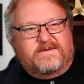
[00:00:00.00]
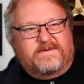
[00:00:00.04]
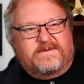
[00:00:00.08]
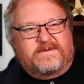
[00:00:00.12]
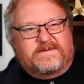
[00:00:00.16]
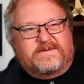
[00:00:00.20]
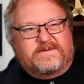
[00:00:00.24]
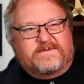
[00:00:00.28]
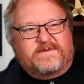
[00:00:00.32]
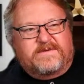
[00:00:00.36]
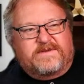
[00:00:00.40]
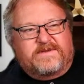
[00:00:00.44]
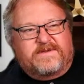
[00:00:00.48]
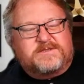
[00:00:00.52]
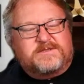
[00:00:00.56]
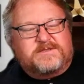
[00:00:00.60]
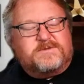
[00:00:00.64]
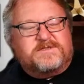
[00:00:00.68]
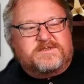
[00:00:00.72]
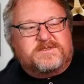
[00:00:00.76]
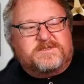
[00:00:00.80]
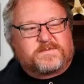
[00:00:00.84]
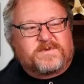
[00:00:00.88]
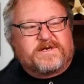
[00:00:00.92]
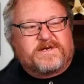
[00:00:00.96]
this was
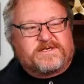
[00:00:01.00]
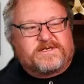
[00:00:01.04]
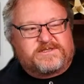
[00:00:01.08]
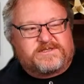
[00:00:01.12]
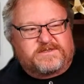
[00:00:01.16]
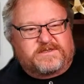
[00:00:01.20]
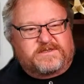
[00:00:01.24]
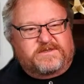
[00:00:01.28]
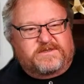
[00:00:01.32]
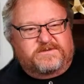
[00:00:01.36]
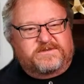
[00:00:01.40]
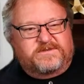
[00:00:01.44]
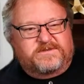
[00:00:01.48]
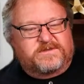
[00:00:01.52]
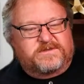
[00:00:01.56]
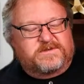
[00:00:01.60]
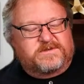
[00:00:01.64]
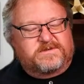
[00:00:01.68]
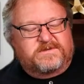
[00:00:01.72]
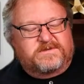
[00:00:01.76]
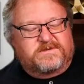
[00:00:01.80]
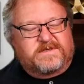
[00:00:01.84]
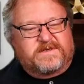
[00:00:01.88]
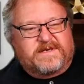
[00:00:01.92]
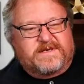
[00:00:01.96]
a bridge loan,
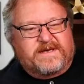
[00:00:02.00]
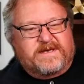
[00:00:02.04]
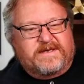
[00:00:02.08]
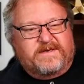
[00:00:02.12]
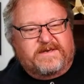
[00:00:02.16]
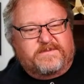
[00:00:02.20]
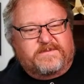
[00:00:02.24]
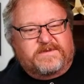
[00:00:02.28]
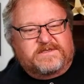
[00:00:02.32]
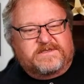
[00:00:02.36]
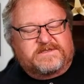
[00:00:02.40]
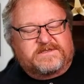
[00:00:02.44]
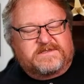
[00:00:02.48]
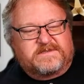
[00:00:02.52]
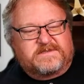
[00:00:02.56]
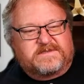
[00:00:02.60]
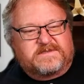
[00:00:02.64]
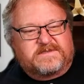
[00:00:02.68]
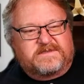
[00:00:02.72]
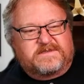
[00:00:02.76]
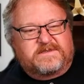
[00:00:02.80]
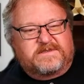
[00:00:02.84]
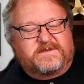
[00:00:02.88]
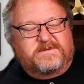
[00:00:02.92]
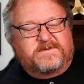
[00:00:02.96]
so it was a
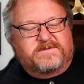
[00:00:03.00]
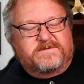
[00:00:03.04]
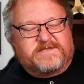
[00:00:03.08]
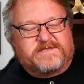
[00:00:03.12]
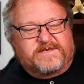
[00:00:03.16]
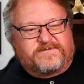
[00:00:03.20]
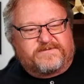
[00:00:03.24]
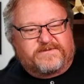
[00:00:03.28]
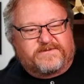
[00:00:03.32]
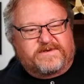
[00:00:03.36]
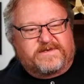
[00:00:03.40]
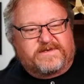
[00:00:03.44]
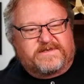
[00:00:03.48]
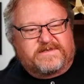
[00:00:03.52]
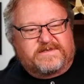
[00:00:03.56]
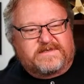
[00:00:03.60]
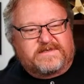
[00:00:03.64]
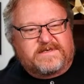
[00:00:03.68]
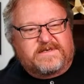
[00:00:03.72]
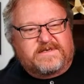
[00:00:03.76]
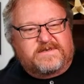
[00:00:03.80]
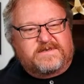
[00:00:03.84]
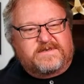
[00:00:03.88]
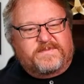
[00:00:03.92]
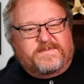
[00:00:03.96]
little different,
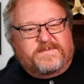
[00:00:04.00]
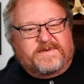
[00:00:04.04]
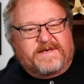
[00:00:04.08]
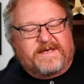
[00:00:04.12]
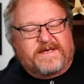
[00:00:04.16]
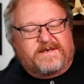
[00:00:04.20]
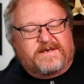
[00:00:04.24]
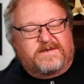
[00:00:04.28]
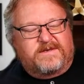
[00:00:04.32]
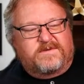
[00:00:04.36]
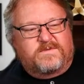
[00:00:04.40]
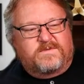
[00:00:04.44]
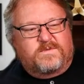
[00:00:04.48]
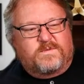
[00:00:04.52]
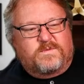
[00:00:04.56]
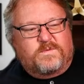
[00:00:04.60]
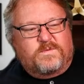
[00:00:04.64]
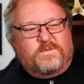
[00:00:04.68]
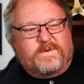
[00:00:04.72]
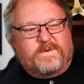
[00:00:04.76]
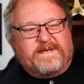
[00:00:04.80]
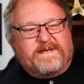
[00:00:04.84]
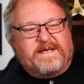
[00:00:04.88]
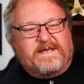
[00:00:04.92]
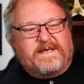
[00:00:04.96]
but
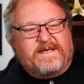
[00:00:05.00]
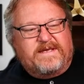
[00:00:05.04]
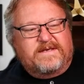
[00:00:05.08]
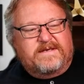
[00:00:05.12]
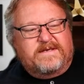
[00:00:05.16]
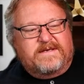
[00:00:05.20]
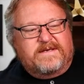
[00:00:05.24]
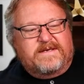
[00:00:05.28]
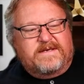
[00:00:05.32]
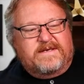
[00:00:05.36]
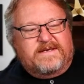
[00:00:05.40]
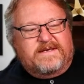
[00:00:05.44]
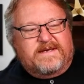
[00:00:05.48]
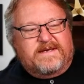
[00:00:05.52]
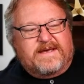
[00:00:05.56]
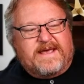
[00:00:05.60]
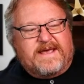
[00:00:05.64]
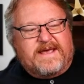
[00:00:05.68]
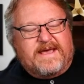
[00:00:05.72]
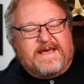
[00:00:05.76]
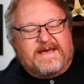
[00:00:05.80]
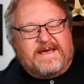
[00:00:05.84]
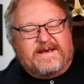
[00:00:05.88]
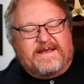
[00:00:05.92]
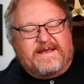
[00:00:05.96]
we
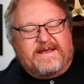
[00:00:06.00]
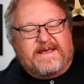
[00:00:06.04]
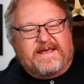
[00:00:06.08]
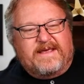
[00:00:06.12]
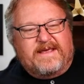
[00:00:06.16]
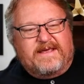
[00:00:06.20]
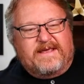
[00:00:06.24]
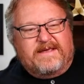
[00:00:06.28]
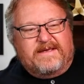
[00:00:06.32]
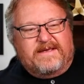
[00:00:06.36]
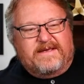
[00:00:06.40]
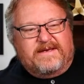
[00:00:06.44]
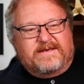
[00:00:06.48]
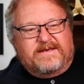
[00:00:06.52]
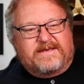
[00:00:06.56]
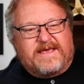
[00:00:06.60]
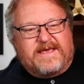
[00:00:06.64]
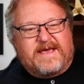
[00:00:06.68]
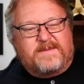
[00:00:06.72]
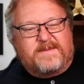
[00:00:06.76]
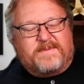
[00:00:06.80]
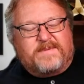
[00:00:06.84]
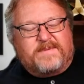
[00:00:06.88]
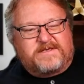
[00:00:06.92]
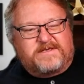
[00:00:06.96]
had a
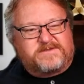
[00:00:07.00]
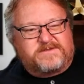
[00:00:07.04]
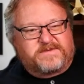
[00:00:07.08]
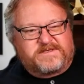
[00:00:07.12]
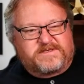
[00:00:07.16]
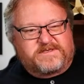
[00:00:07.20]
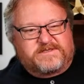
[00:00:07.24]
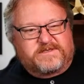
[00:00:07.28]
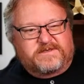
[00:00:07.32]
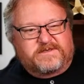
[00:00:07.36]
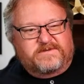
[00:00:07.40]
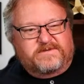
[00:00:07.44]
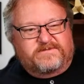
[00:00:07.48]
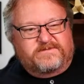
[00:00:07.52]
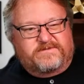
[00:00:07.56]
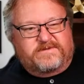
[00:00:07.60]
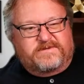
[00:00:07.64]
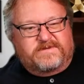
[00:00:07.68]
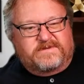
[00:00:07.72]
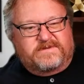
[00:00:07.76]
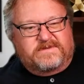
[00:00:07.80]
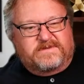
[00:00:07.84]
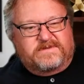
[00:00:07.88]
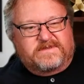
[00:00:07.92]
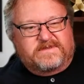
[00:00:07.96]
CapEx reserve,
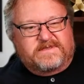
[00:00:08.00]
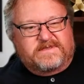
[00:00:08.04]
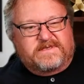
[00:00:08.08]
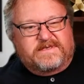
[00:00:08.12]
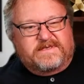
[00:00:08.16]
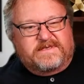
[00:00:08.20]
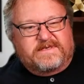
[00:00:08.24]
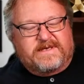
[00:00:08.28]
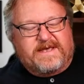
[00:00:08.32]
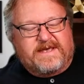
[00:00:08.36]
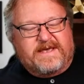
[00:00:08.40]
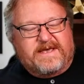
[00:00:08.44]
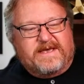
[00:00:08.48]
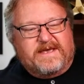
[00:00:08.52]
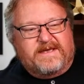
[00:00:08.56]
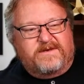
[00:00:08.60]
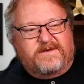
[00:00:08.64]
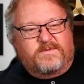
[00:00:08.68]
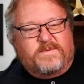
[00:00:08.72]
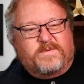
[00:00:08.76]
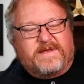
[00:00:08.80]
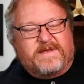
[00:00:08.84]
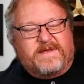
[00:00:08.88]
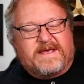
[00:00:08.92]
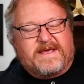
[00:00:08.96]
and
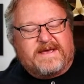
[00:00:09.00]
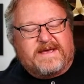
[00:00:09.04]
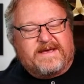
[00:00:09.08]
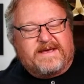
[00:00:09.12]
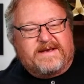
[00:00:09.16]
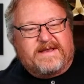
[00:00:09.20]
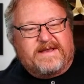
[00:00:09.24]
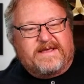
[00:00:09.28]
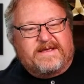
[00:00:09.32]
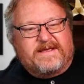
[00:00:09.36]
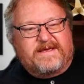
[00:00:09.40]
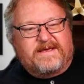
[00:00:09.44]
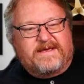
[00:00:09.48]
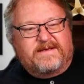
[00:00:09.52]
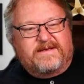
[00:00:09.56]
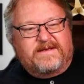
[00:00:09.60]
we had an